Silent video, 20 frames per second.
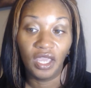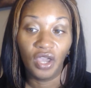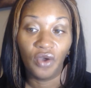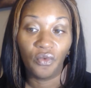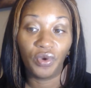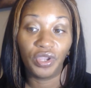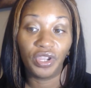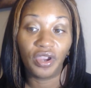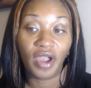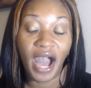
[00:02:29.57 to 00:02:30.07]

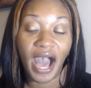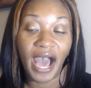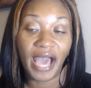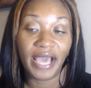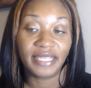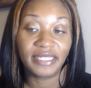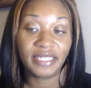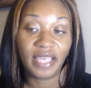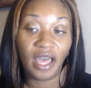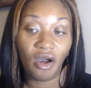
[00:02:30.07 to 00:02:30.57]
When your eye
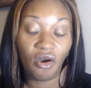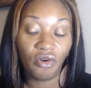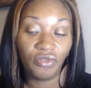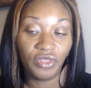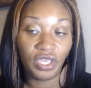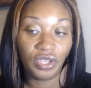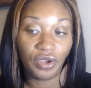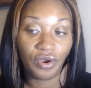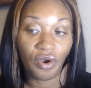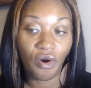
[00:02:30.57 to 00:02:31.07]
is healthy,
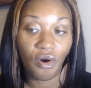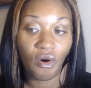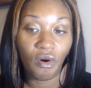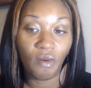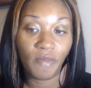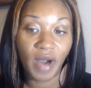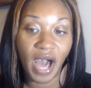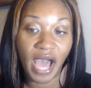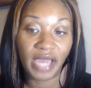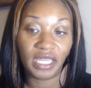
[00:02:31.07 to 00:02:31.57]
your whole
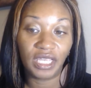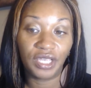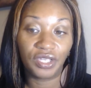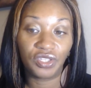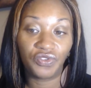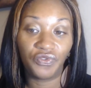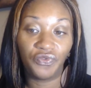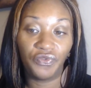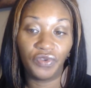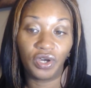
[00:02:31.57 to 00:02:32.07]
body
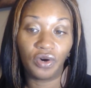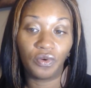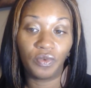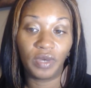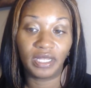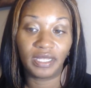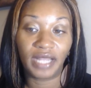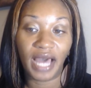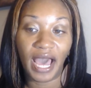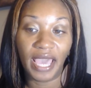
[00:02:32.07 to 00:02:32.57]
is filled
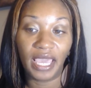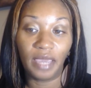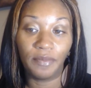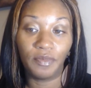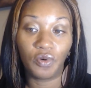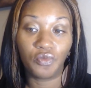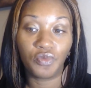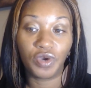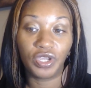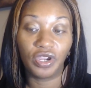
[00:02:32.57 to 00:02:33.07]
with light.
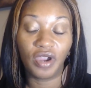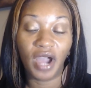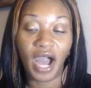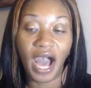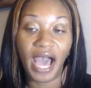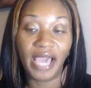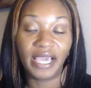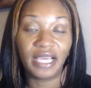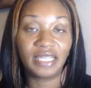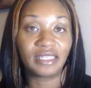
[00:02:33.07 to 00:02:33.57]
But when your
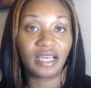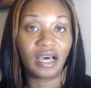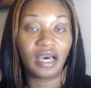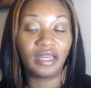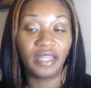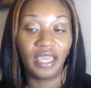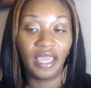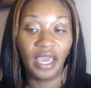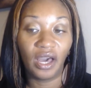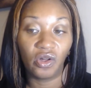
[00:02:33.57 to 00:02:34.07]
eye is
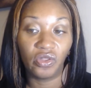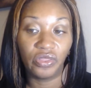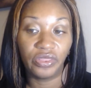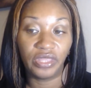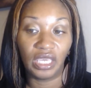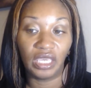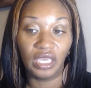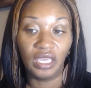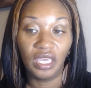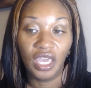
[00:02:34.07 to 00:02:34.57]

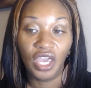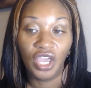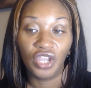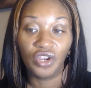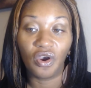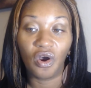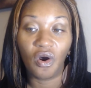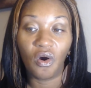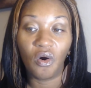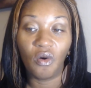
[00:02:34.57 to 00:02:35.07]
unhealthy,
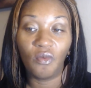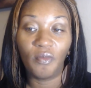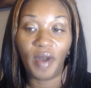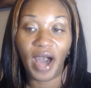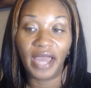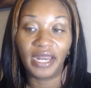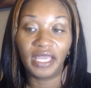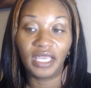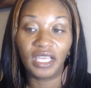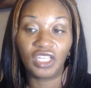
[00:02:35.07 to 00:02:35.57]
your whole
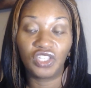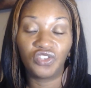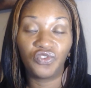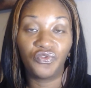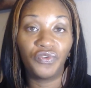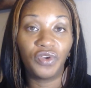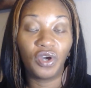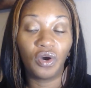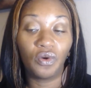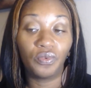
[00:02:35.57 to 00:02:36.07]
body is
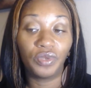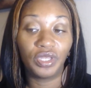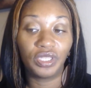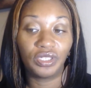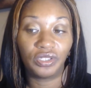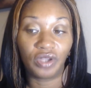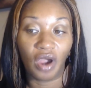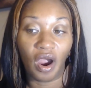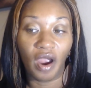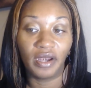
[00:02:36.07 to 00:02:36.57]
filled with
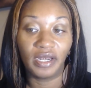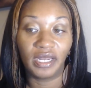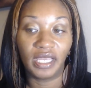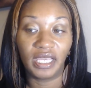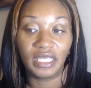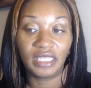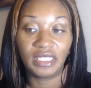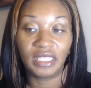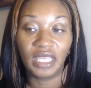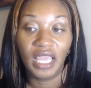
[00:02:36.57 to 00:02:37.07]

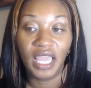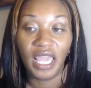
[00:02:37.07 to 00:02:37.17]
darkness.